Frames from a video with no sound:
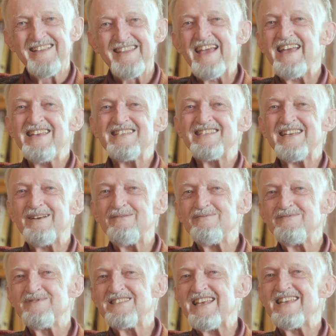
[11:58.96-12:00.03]
there is
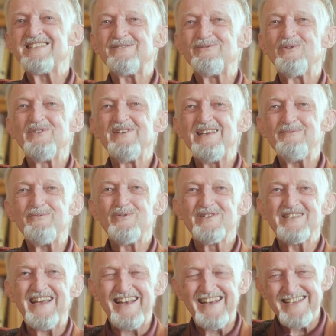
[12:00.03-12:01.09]
some sense of
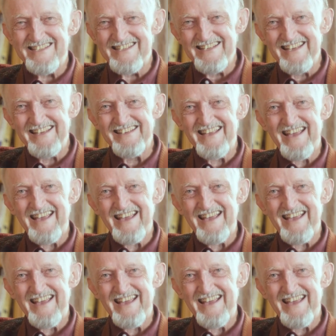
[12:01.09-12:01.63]
immortality in